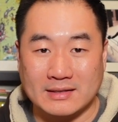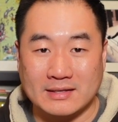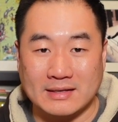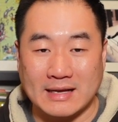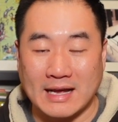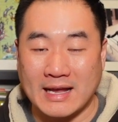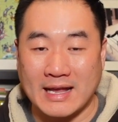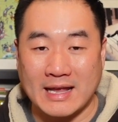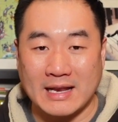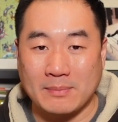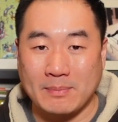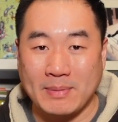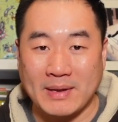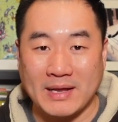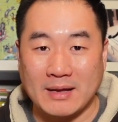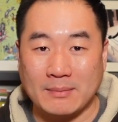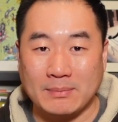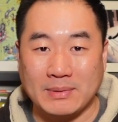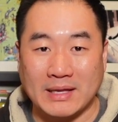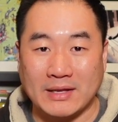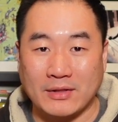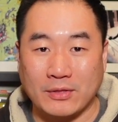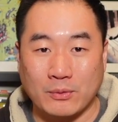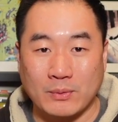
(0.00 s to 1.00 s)
I had to pay
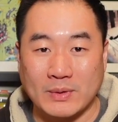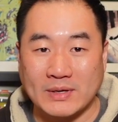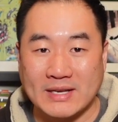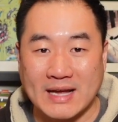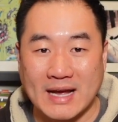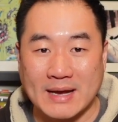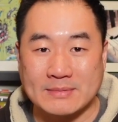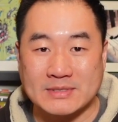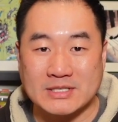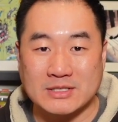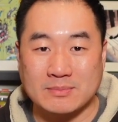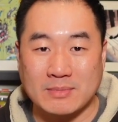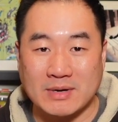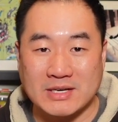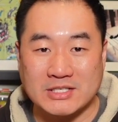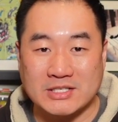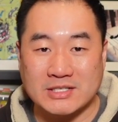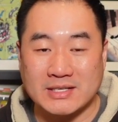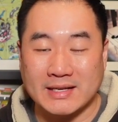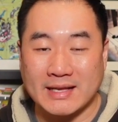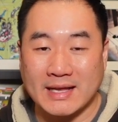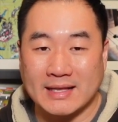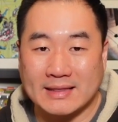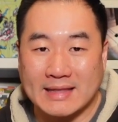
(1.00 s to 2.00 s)
up like 3 times as
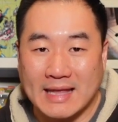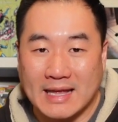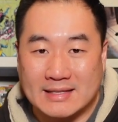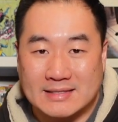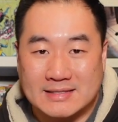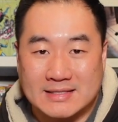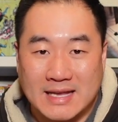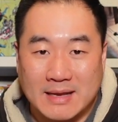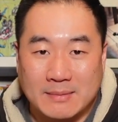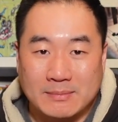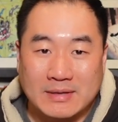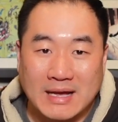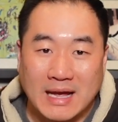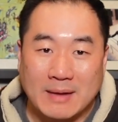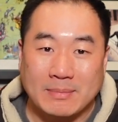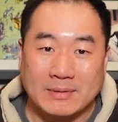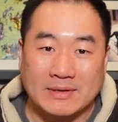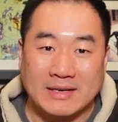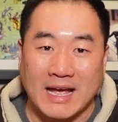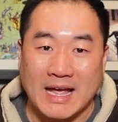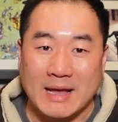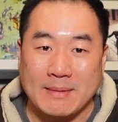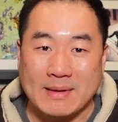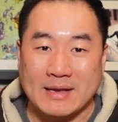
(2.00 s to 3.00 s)
much to get that same type
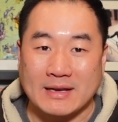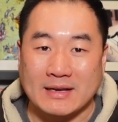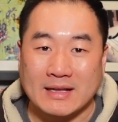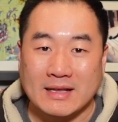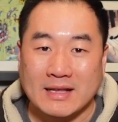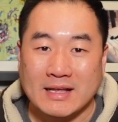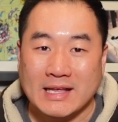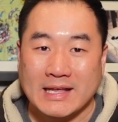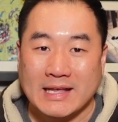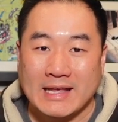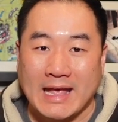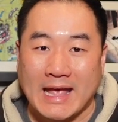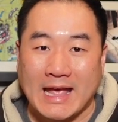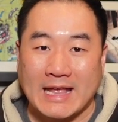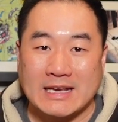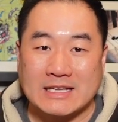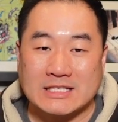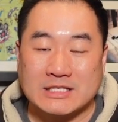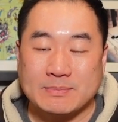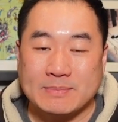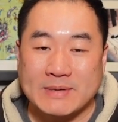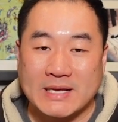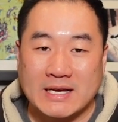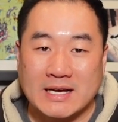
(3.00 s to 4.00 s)
of diamond. And
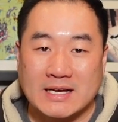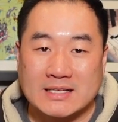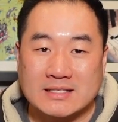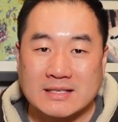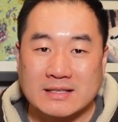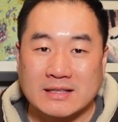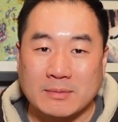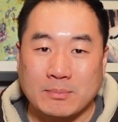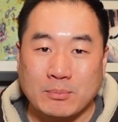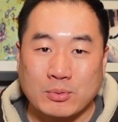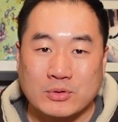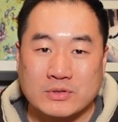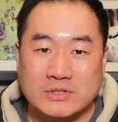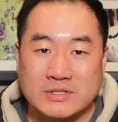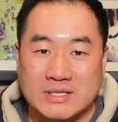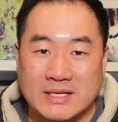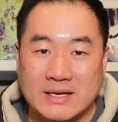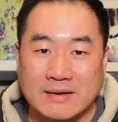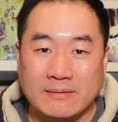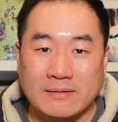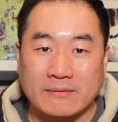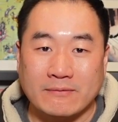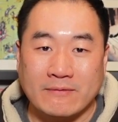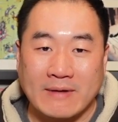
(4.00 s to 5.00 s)
it's because of the
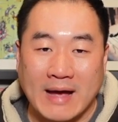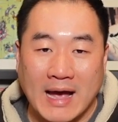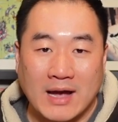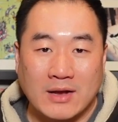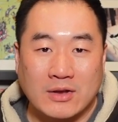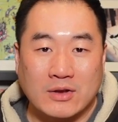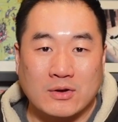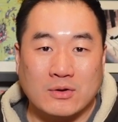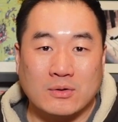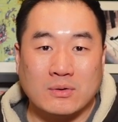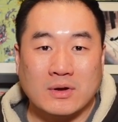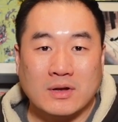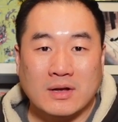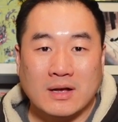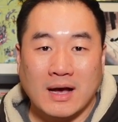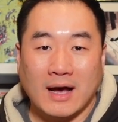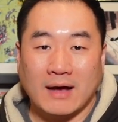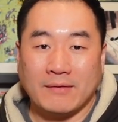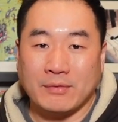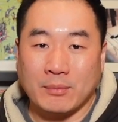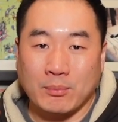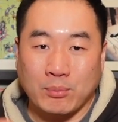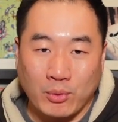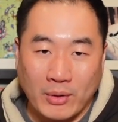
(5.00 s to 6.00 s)
perceived value
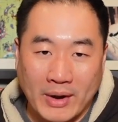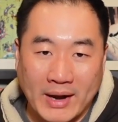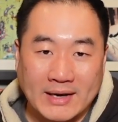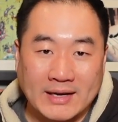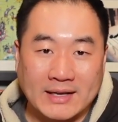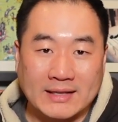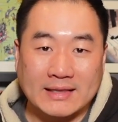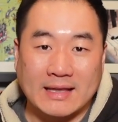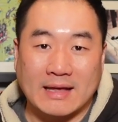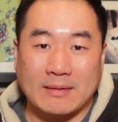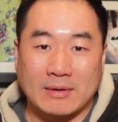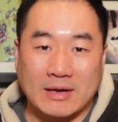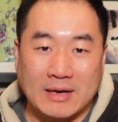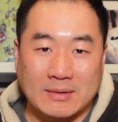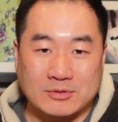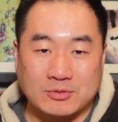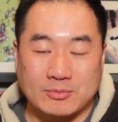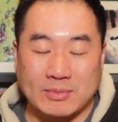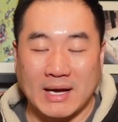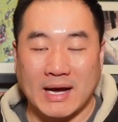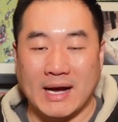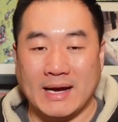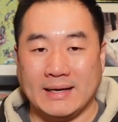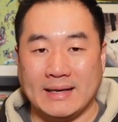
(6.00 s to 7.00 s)
of the branding that comes
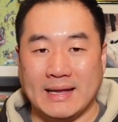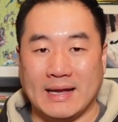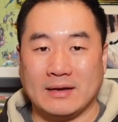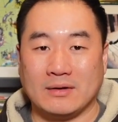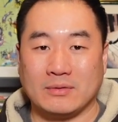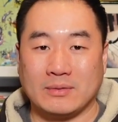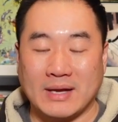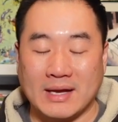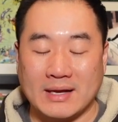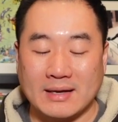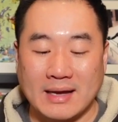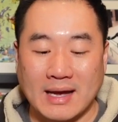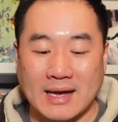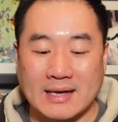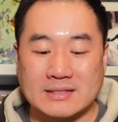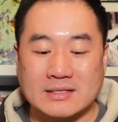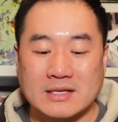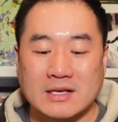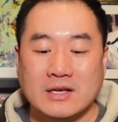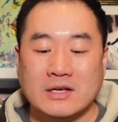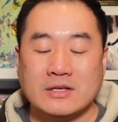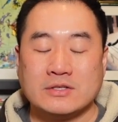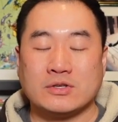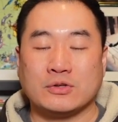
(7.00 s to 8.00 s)
behind that. Okay,
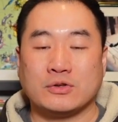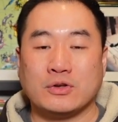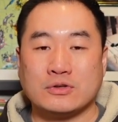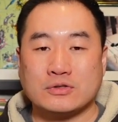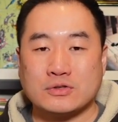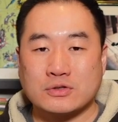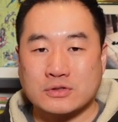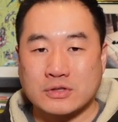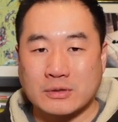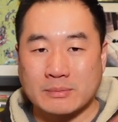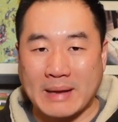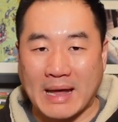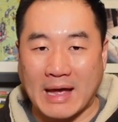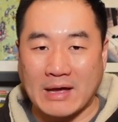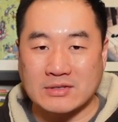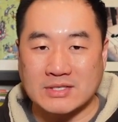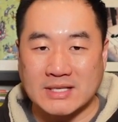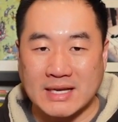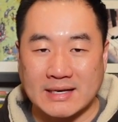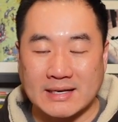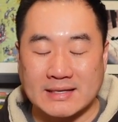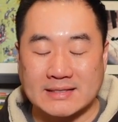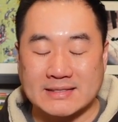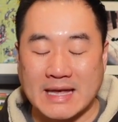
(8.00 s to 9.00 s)
guys? So those are some
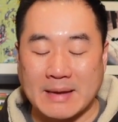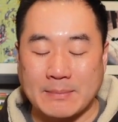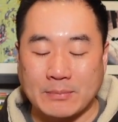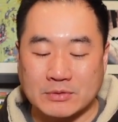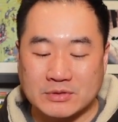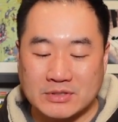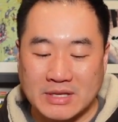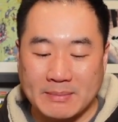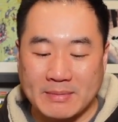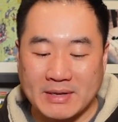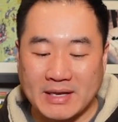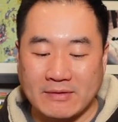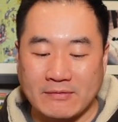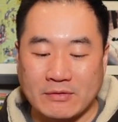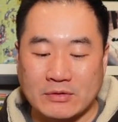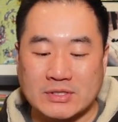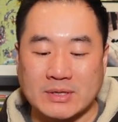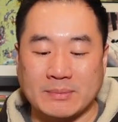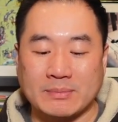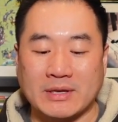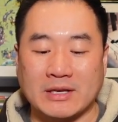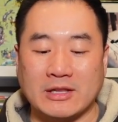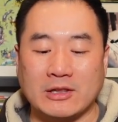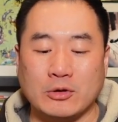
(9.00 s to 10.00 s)
outside examples. Let me give you
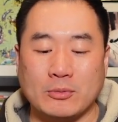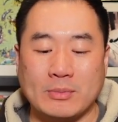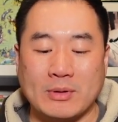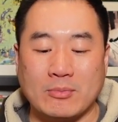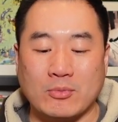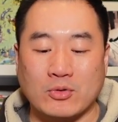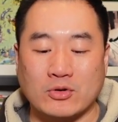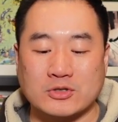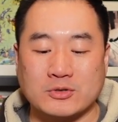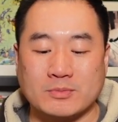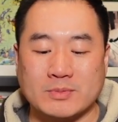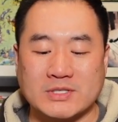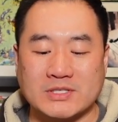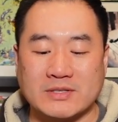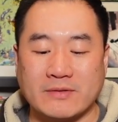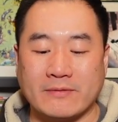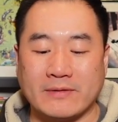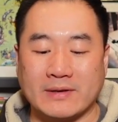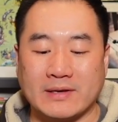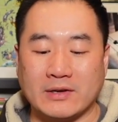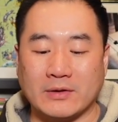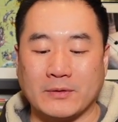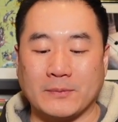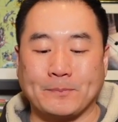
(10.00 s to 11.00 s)
something a little bit more
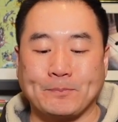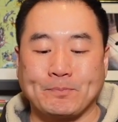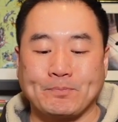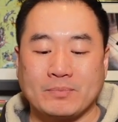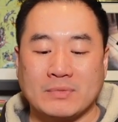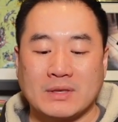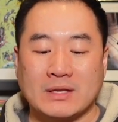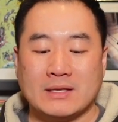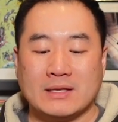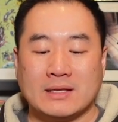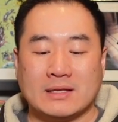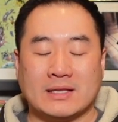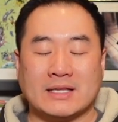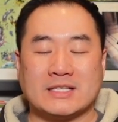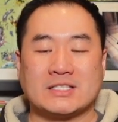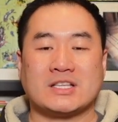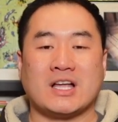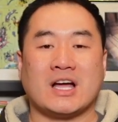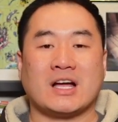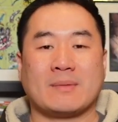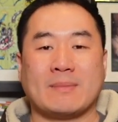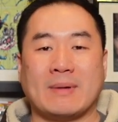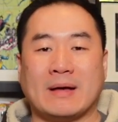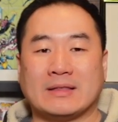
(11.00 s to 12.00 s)
specific here. Let's
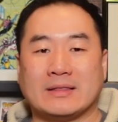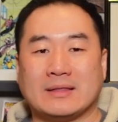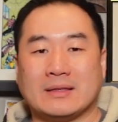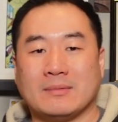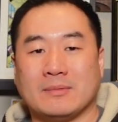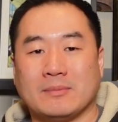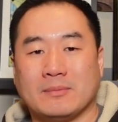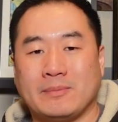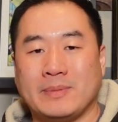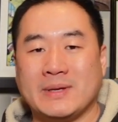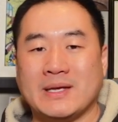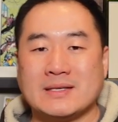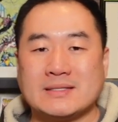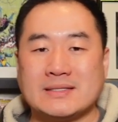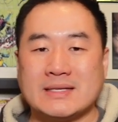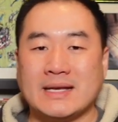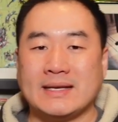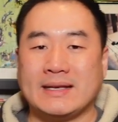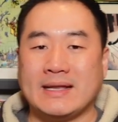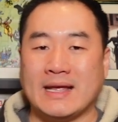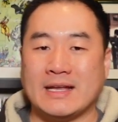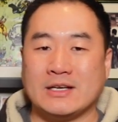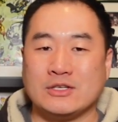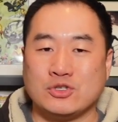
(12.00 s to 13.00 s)
talk about
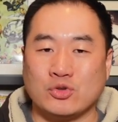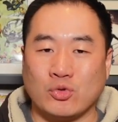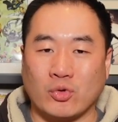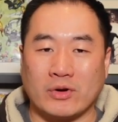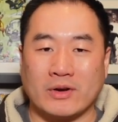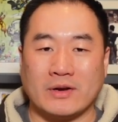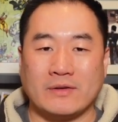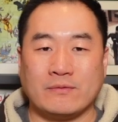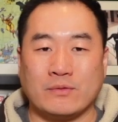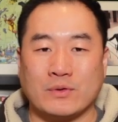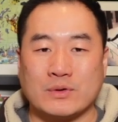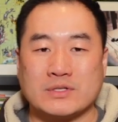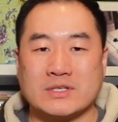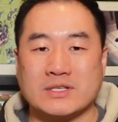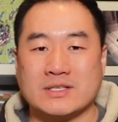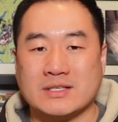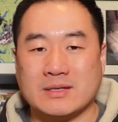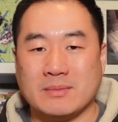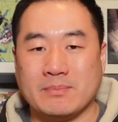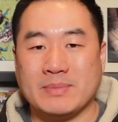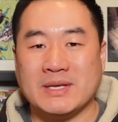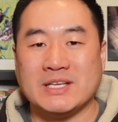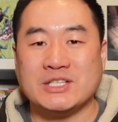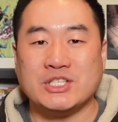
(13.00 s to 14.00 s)
PSA 10 Jordan versus
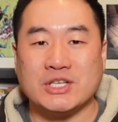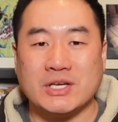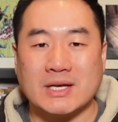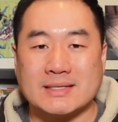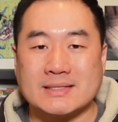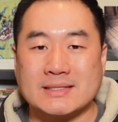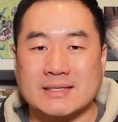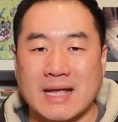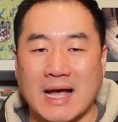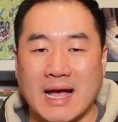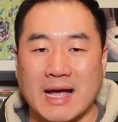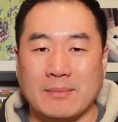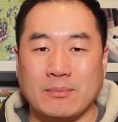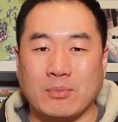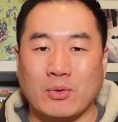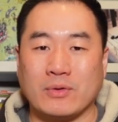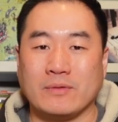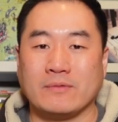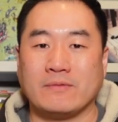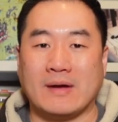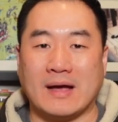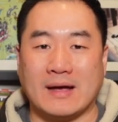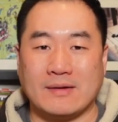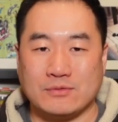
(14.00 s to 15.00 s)
the BGS
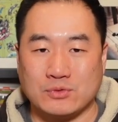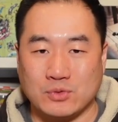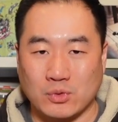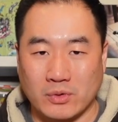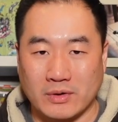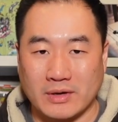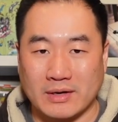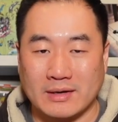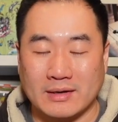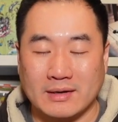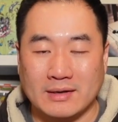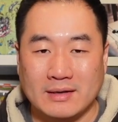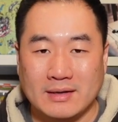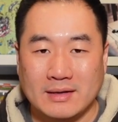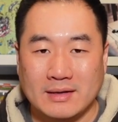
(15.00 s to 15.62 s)
9.5 Jordan.